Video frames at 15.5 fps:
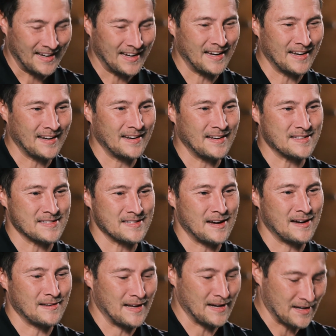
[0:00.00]
And it's
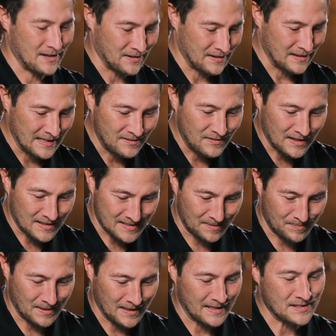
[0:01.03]
not like you're leaving
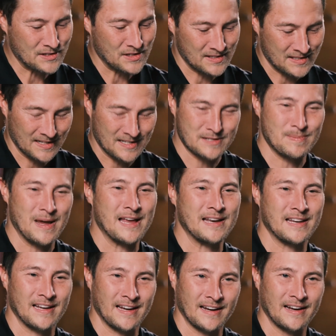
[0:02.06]
something. He's just
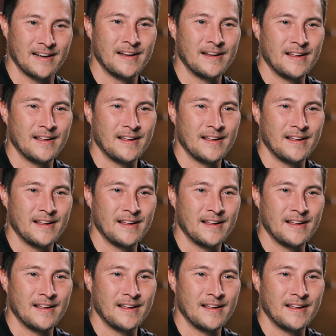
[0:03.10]
expanding